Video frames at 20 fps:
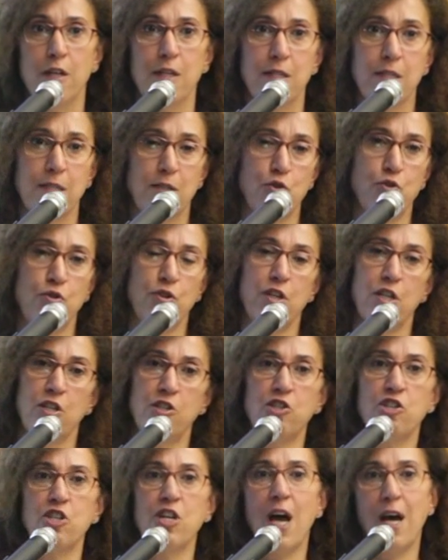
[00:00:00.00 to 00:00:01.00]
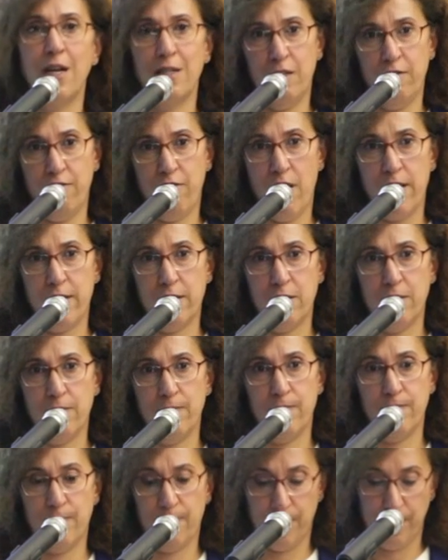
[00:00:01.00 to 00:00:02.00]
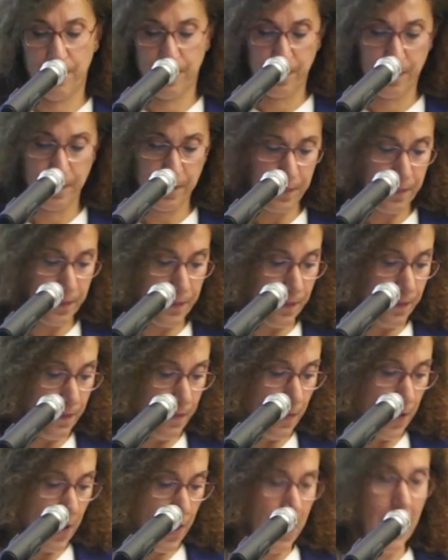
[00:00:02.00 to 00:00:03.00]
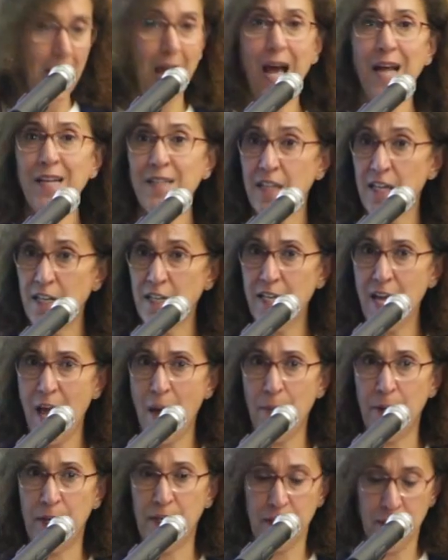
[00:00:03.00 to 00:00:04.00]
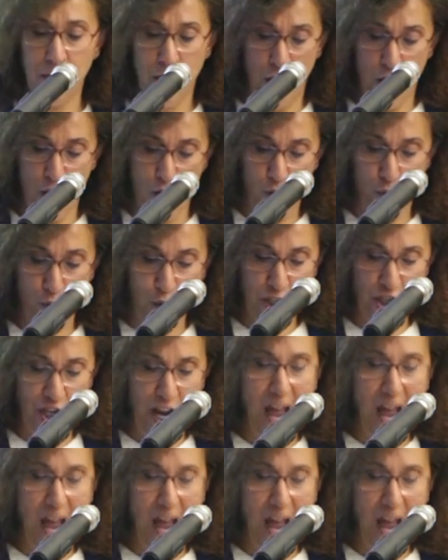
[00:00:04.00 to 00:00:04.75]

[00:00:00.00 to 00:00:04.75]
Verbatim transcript: Sunni Shia divide. And in Yemen, which